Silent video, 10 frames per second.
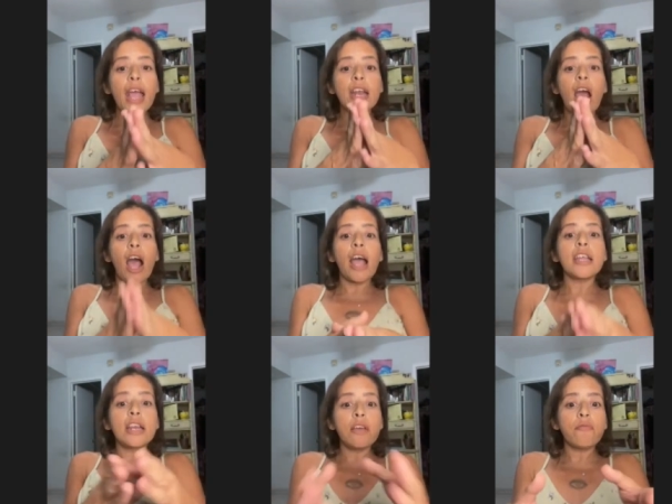And
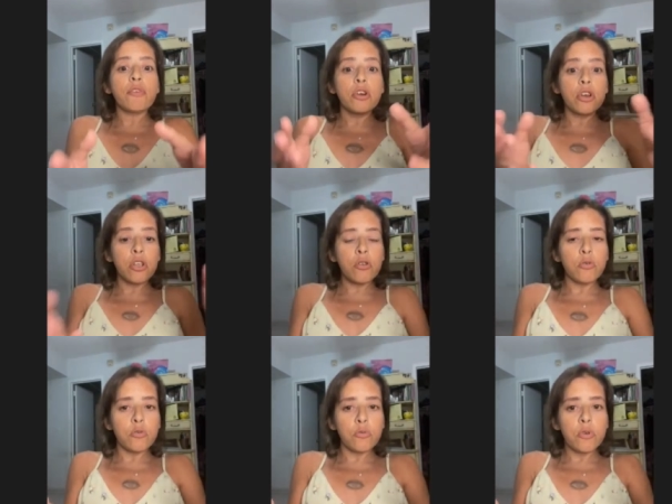I never
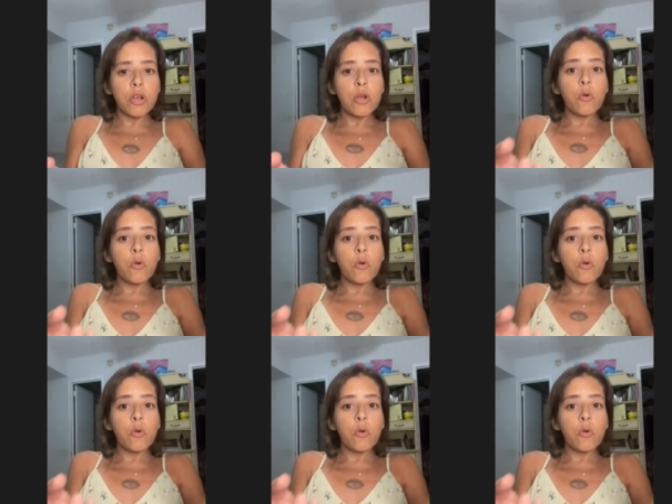knew